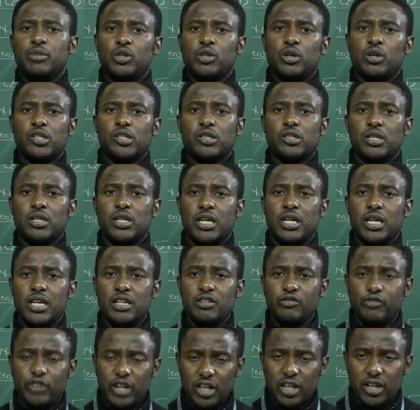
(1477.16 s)
because
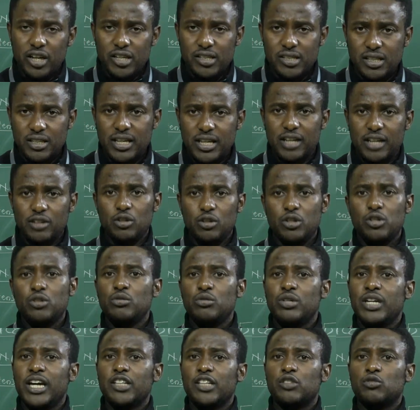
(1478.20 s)
in various
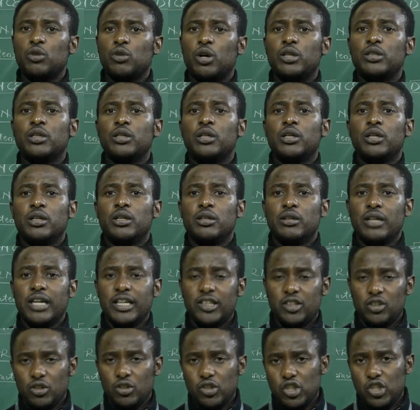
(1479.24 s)
scenarios, you get what?
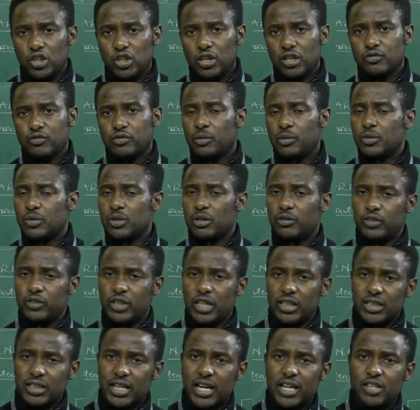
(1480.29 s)
Heterogeneous forms
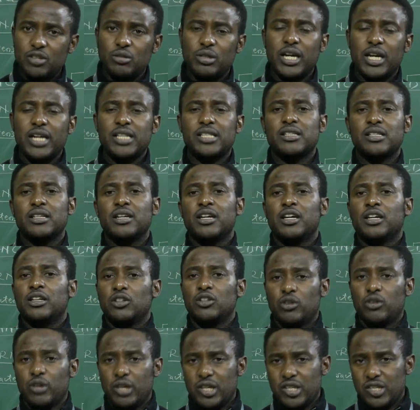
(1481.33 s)
of data, you get
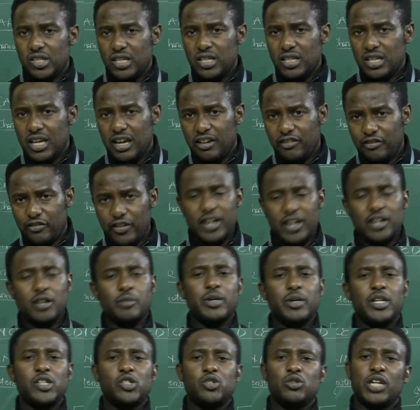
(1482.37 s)
noisy
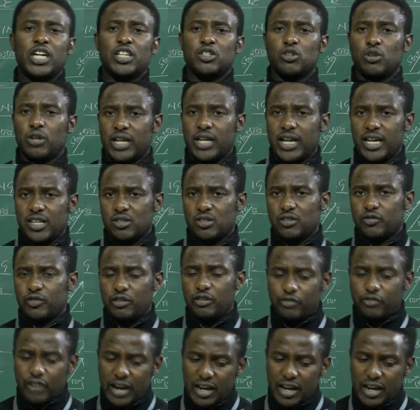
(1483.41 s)
environment, you get all kinds of